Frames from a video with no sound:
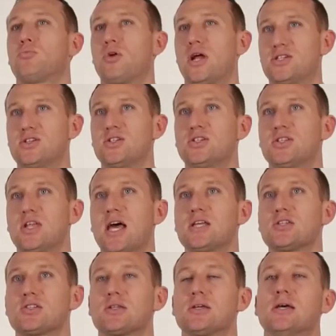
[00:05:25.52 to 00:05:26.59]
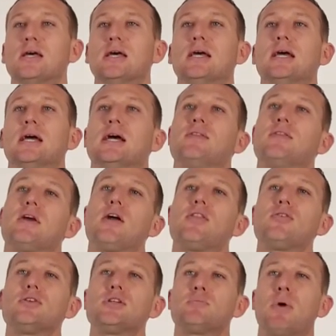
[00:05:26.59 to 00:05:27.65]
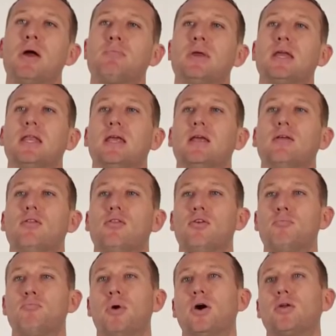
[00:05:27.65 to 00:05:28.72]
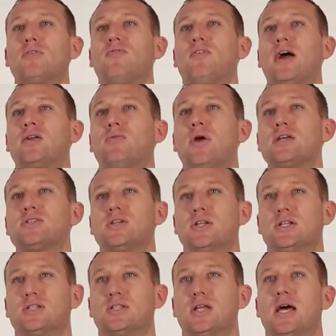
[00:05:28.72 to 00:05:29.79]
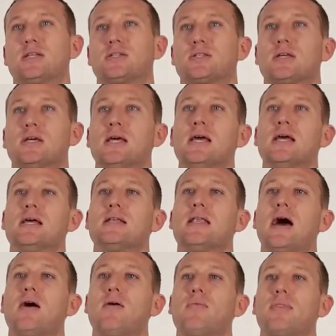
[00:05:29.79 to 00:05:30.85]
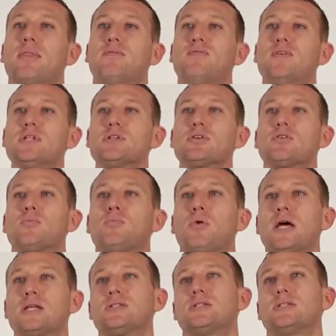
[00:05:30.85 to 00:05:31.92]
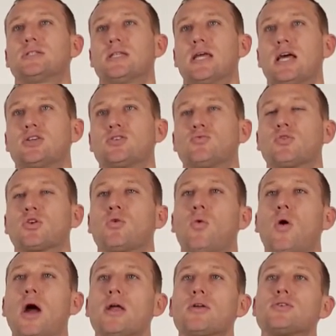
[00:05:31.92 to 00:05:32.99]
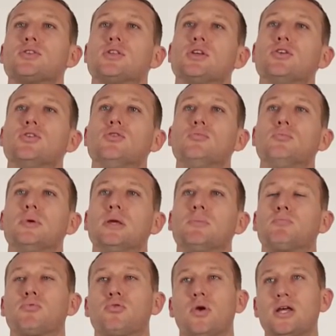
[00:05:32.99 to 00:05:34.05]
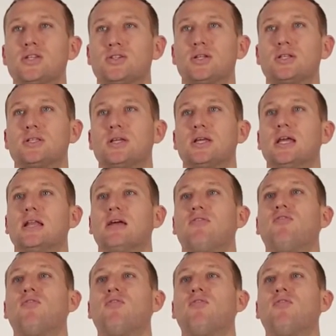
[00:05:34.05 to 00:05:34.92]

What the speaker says: presence test, and the other is by meeting the bona fide residence test. Now, the physical presence test requires that you be present in a